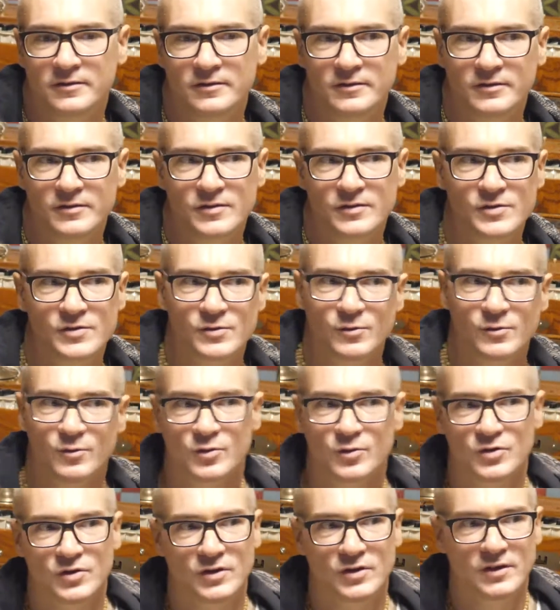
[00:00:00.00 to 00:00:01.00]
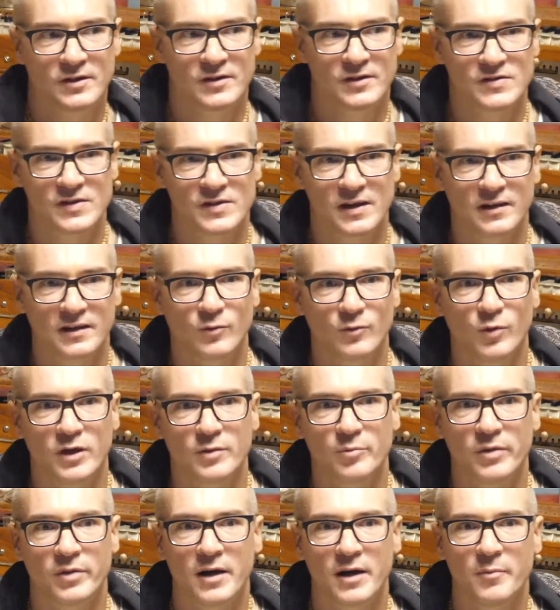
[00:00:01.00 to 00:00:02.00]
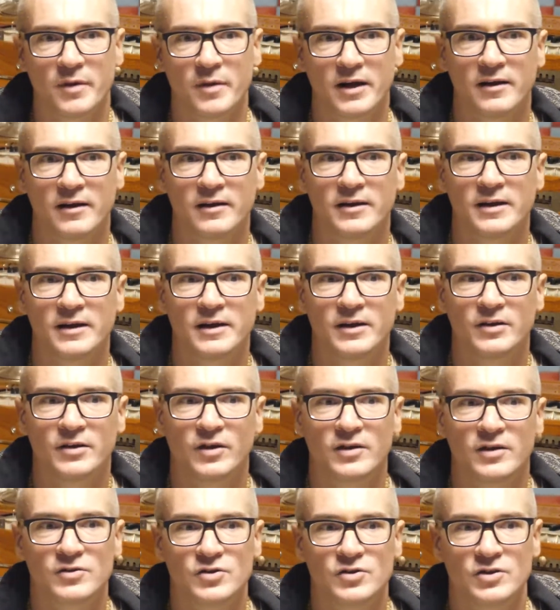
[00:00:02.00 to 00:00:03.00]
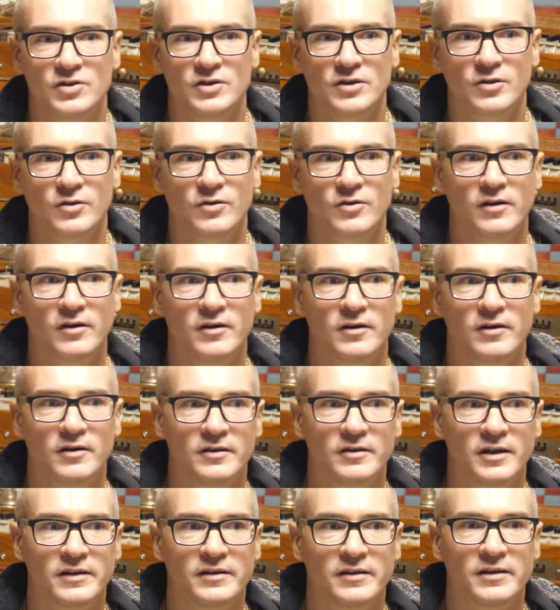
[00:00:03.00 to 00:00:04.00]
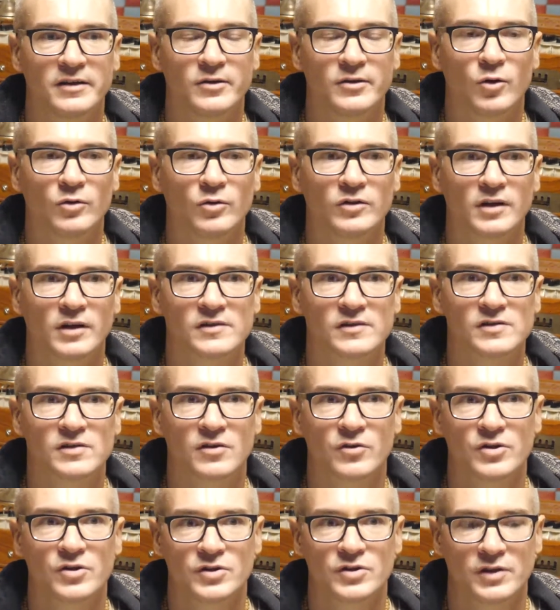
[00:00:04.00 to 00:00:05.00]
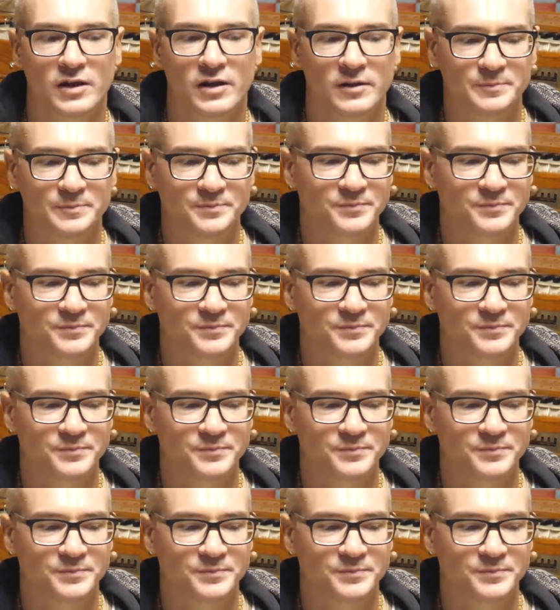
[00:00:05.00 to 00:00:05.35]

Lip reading: So she sent one Brahmana that he contacts Krishna